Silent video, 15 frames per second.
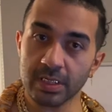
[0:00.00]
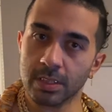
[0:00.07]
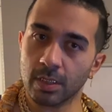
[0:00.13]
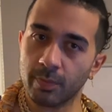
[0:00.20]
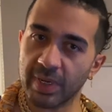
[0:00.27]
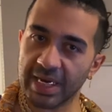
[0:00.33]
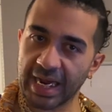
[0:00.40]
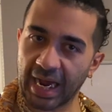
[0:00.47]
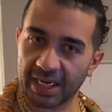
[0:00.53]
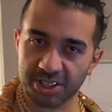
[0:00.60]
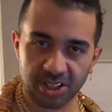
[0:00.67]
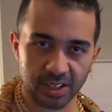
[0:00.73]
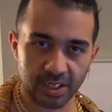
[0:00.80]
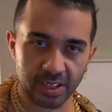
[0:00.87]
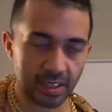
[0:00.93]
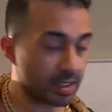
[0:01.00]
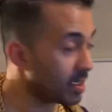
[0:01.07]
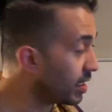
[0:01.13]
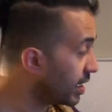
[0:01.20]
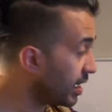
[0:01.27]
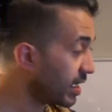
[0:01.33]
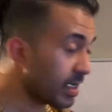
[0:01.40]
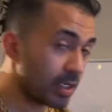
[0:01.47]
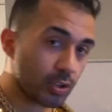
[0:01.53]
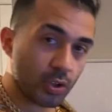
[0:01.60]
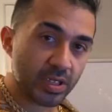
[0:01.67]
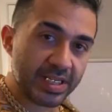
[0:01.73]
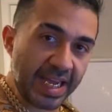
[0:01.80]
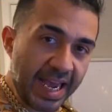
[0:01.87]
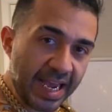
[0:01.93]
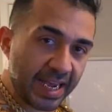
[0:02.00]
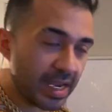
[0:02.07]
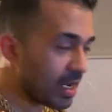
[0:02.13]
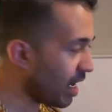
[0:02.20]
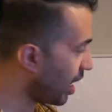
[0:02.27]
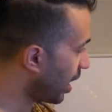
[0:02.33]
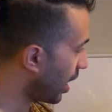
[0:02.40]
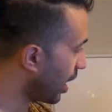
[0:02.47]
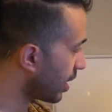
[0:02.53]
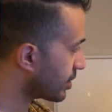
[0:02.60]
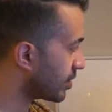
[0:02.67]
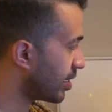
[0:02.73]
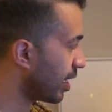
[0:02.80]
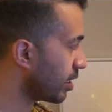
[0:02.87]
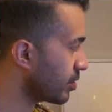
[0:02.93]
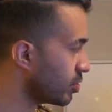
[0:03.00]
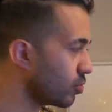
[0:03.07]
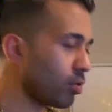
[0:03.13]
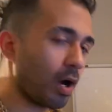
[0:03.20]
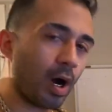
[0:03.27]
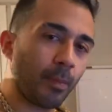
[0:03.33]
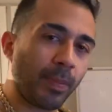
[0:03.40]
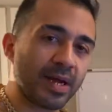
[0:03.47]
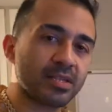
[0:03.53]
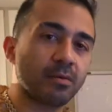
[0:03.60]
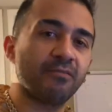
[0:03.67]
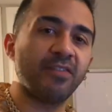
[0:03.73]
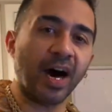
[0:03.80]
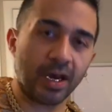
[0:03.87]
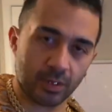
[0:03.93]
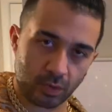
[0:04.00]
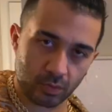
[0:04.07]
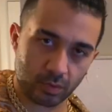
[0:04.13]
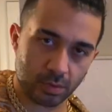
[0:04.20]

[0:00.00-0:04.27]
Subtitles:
the big action here. Today, I'll tell you about the volume.